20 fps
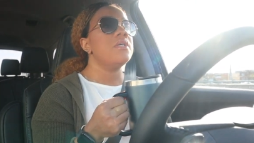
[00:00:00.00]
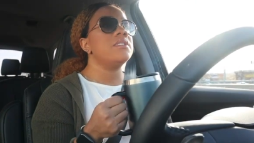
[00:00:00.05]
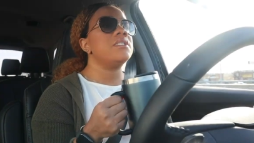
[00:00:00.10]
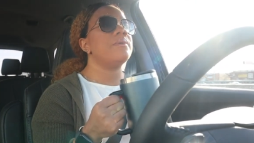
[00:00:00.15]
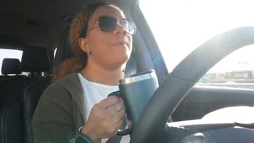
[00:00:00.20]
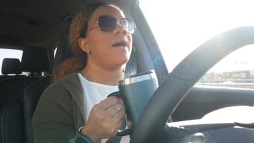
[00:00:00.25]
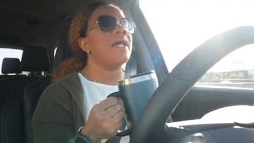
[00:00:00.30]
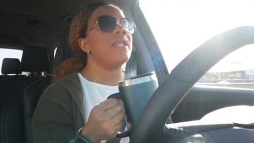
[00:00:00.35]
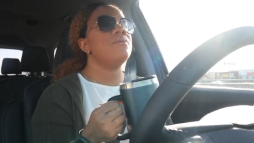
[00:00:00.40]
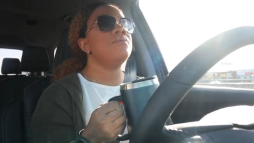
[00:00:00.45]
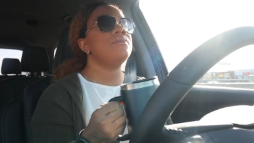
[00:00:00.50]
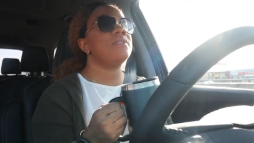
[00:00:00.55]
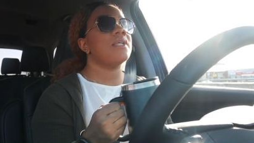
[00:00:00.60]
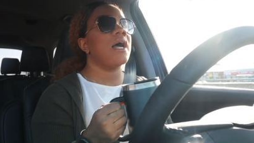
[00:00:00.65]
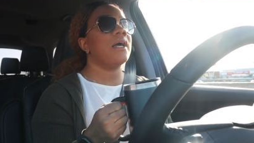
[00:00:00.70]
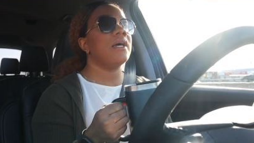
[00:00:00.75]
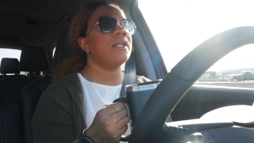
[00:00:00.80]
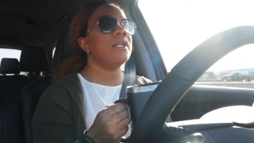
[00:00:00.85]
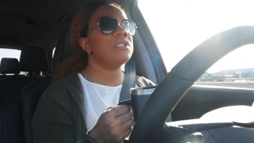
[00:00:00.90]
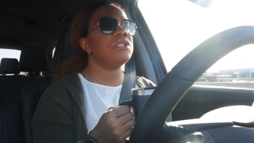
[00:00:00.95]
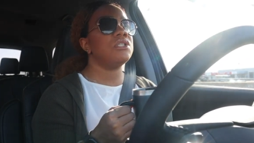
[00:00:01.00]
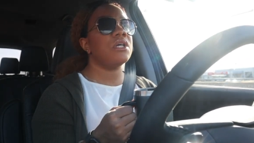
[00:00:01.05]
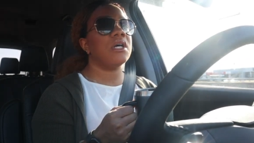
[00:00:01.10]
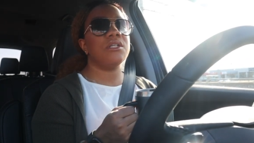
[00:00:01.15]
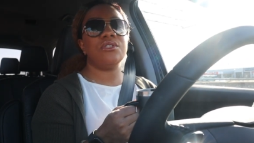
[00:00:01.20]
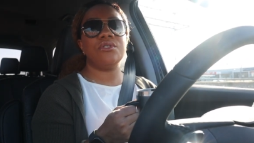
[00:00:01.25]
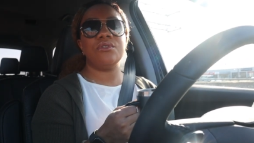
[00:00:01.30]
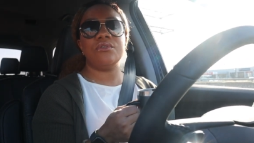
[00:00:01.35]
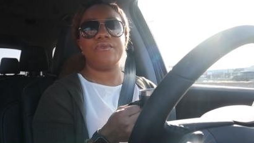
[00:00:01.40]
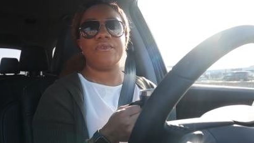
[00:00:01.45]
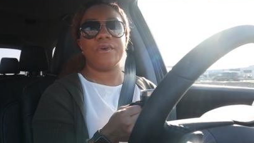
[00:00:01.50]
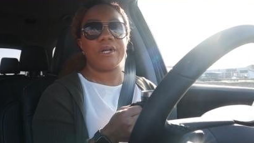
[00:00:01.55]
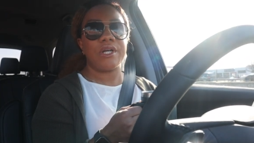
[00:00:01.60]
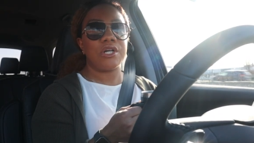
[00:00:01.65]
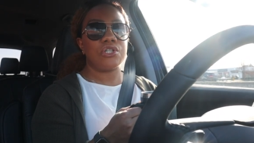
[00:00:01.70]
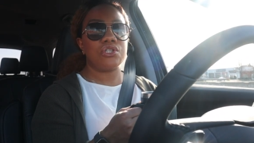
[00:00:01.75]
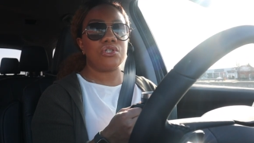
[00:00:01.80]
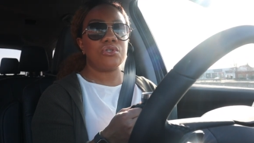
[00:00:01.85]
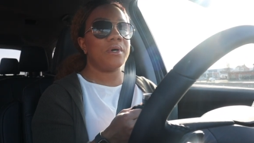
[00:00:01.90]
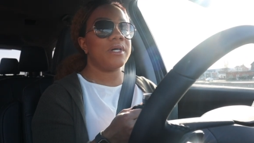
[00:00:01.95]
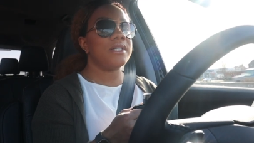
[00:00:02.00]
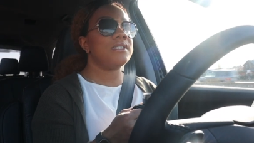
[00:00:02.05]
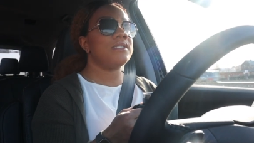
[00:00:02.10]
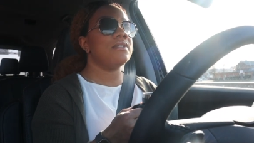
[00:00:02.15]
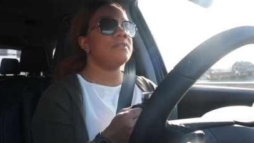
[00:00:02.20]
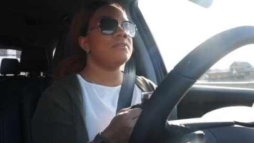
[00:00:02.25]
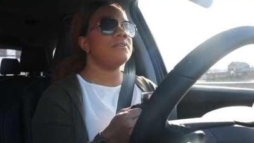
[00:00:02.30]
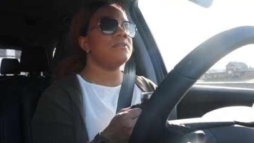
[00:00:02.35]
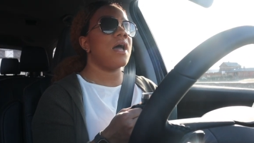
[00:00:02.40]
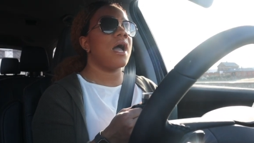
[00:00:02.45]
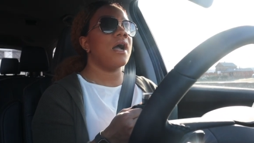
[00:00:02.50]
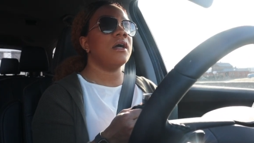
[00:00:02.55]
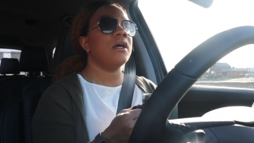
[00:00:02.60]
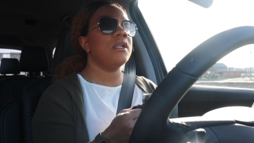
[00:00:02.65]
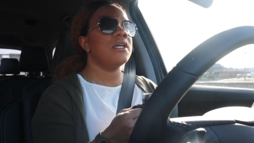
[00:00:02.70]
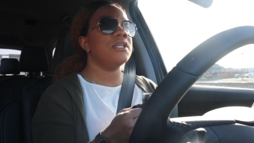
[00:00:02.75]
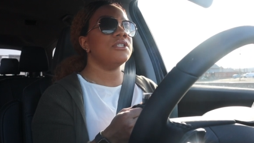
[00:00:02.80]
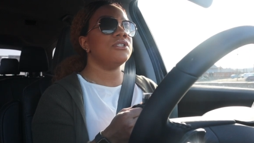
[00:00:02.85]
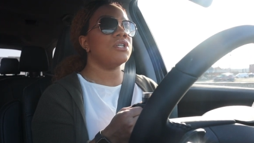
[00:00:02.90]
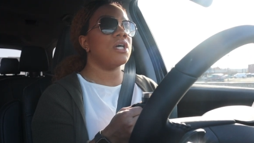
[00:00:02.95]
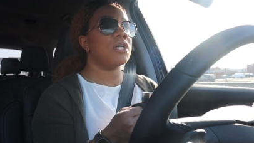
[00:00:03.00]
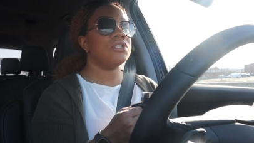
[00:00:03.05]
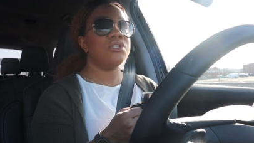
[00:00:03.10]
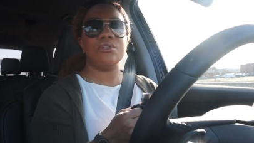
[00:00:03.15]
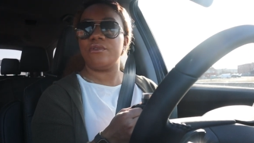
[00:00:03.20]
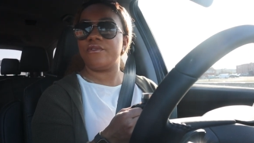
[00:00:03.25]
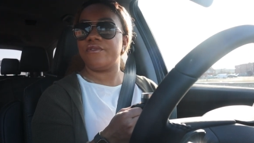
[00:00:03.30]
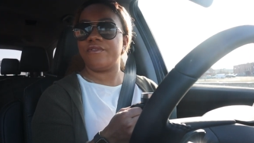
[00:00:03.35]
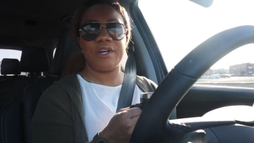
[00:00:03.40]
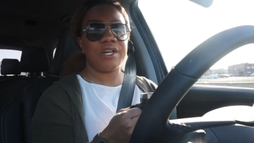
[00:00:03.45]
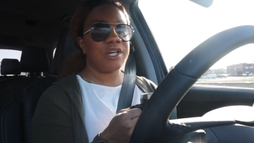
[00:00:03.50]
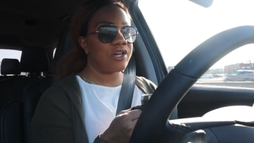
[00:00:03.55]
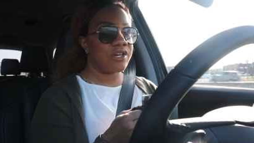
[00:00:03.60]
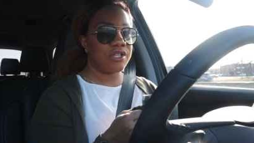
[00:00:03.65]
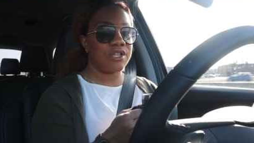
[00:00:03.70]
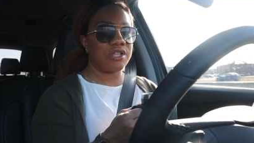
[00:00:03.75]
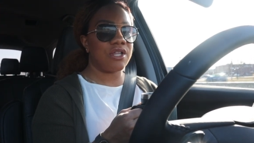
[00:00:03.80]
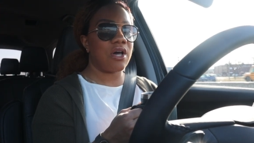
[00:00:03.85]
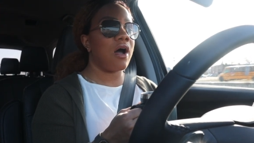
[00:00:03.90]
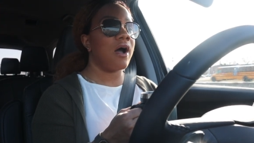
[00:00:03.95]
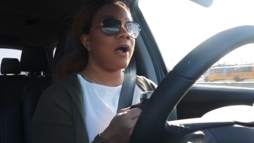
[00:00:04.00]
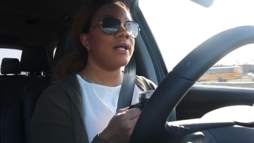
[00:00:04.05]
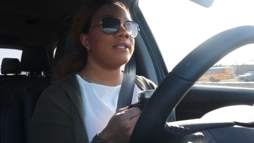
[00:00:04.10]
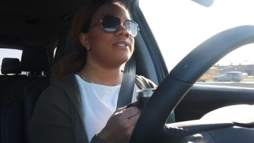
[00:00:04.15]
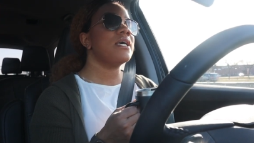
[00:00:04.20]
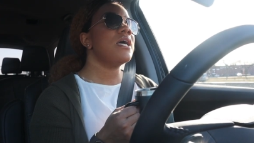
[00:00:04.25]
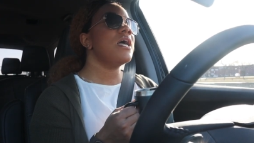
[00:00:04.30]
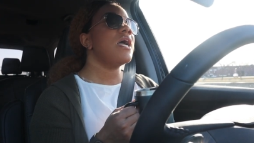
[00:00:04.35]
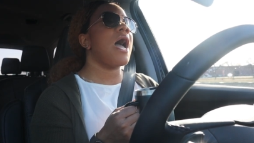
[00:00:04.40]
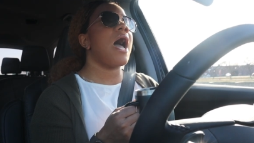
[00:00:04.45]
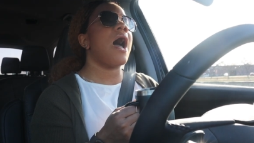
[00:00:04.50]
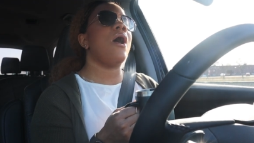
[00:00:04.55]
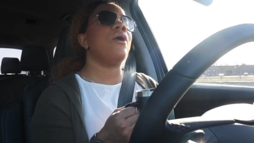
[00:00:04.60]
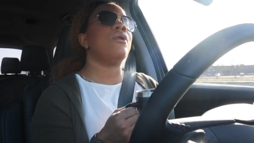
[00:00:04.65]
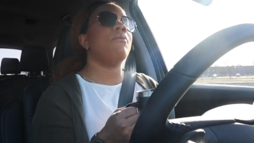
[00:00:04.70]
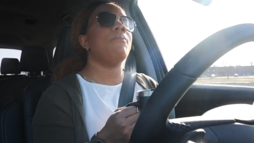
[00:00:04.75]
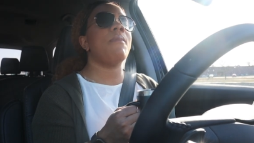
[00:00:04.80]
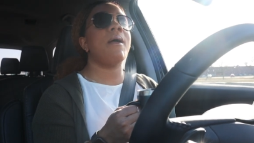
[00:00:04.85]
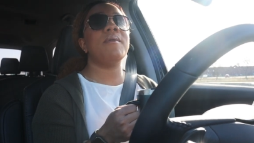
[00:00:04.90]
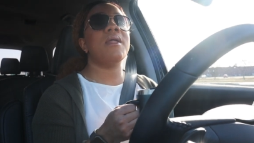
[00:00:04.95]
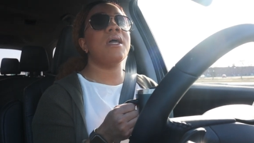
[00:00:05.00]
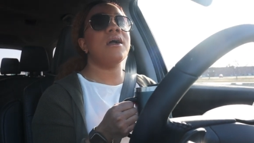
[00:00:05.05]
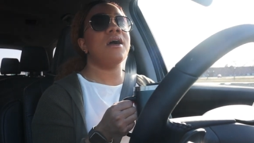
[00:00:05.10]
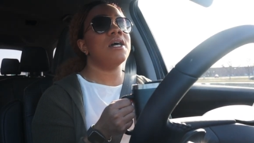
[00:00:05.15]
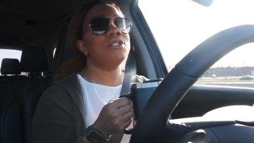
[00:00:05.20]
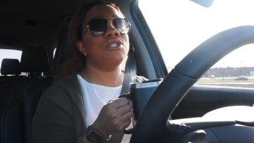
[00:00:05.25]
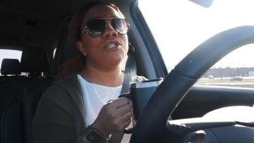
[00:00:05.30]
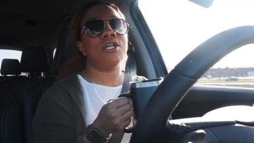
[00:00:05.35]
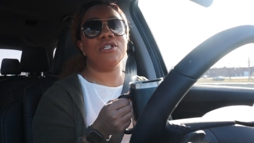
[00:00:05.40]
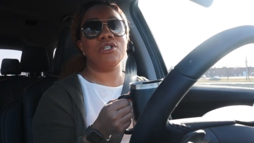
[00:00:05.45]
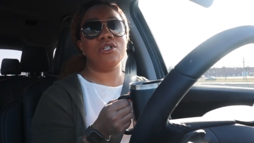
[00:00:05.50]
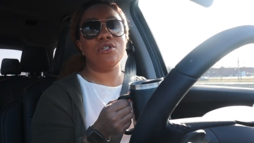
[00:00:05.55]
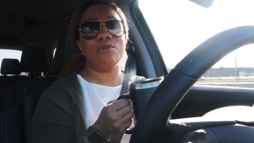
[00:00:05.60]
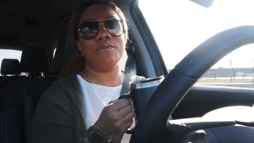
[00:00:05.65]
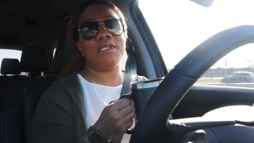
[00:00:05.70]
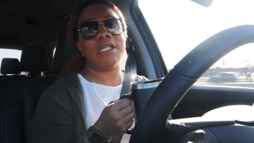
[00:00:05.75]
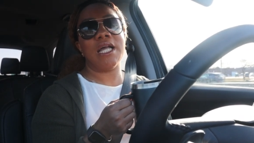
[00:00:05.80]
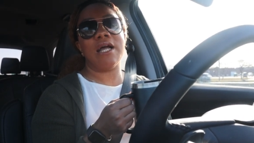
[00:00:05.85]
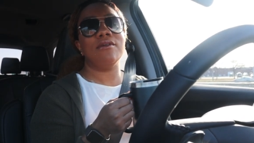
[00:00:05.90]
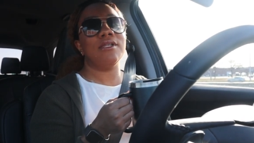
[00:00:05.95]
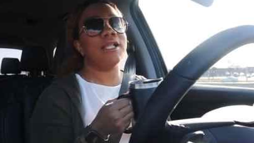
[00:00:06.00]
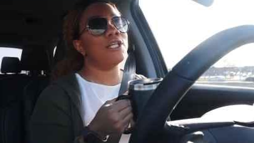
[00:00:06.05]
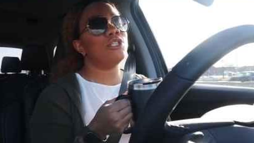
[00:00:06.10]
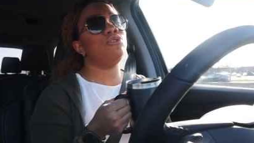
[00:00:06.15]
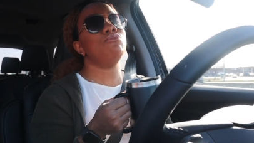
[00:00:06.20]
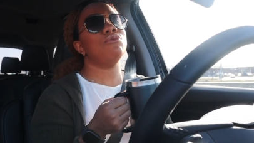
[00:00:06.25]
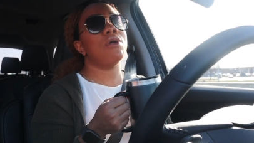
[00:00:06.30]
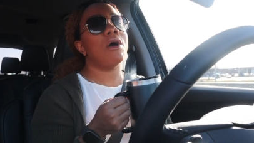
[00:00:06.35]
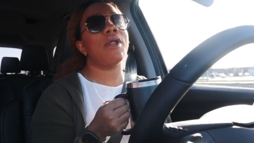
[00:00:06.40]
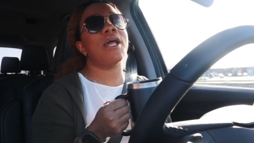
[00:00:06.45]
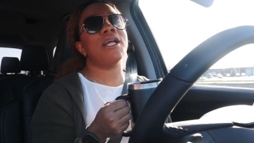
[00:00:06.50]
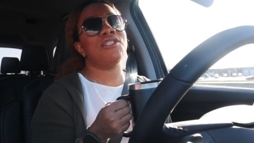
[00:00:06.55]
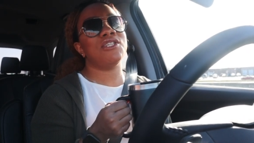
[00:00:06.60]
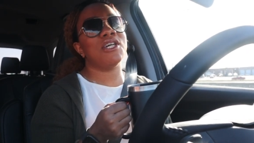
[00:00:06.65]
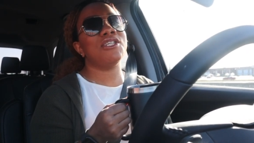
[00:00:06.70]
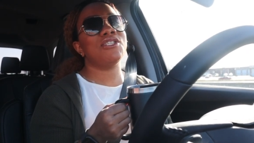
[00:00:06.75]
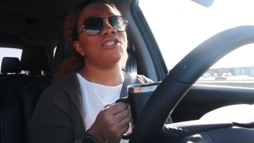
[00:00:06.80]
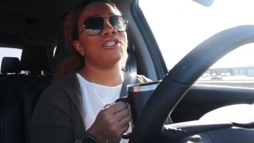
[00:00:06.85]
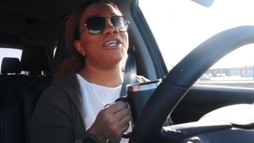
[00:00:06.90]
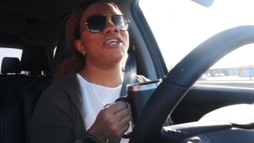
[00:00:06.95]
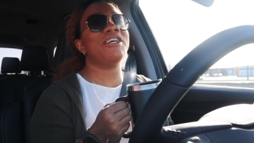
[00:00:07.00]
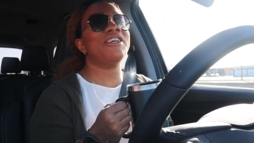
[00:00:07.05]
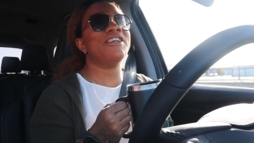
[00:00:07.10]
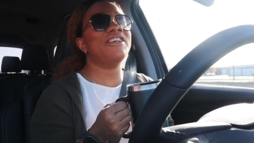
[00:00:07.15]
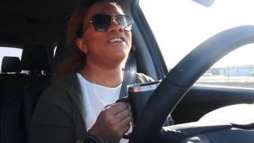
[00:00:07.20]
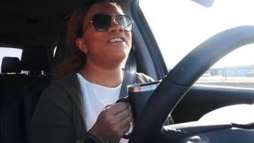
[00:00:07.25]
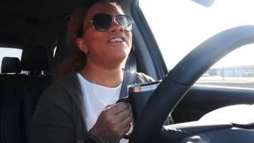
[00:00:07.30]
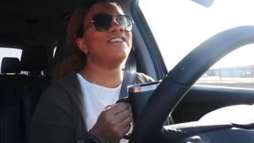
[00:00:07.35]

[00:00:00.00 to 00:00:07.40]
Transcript: Somebody who's not gonna judge you for your choices, not gonna judge you for your thoughts. I don't know, maybe they are judging you, but they don't let you know they're judging you.